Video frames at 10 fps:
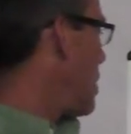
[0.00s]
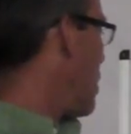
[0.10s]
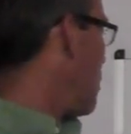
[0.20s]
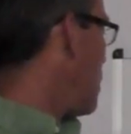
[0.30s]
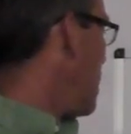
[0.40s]
you
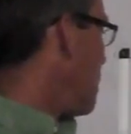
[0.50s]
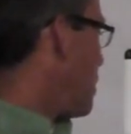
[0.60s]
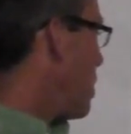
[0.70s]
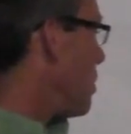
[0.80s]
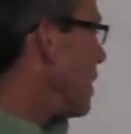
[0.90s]
know, when you
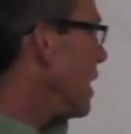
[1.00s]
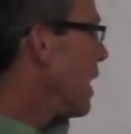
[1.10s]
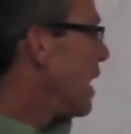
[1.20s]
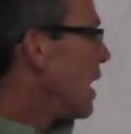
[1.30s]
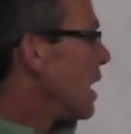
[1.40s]
hit puberty.
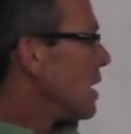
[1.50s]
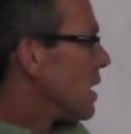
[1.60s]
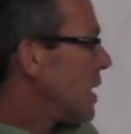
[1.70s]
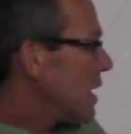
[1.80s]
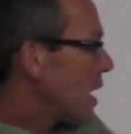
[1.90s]

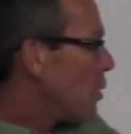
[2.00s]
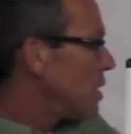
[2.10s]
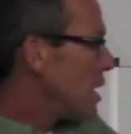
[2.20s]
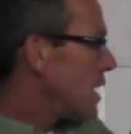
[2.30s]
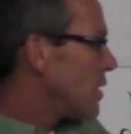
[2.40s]
The thing that I
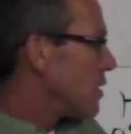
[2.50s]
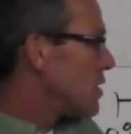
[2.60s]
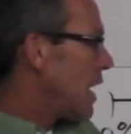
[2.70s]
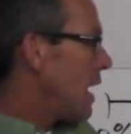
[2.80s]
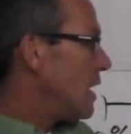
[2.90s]
want you guys to
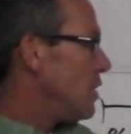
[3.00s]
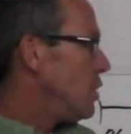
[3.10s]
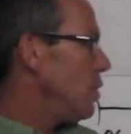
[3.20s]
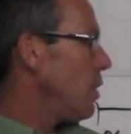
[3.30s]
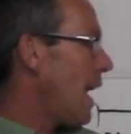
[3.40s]
understand
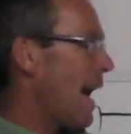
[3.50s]
is you